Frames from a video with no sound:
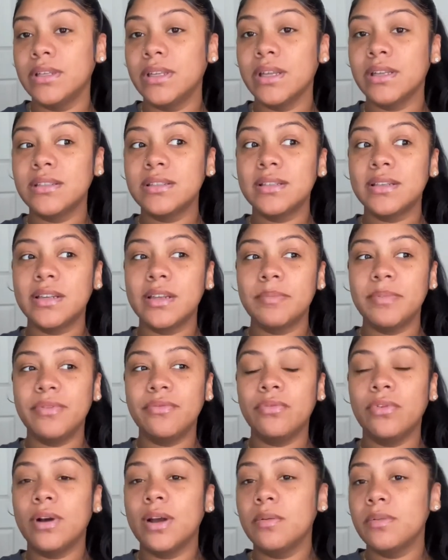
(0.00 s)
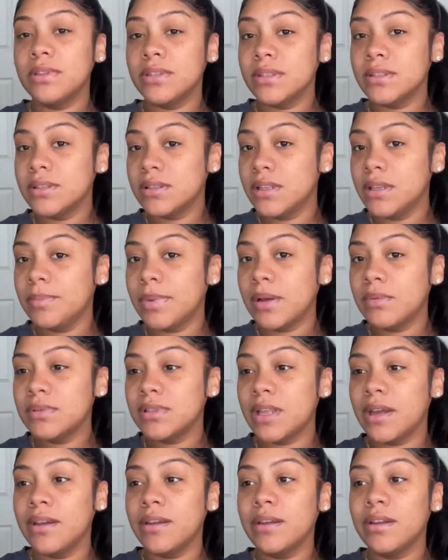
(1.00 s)
Yesterday before I went to sleep, I was
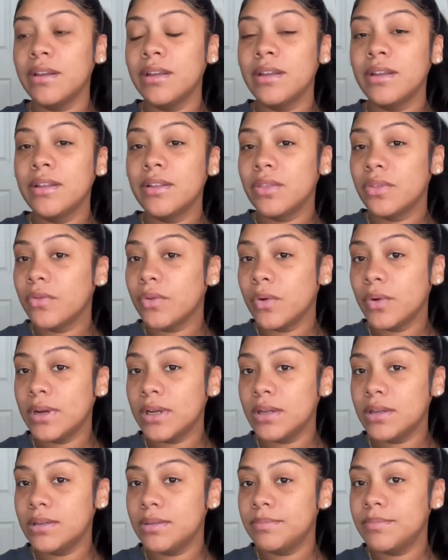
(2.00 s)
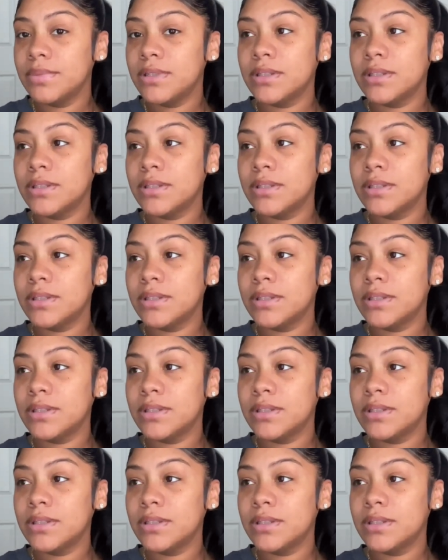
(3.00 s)
like throwing up.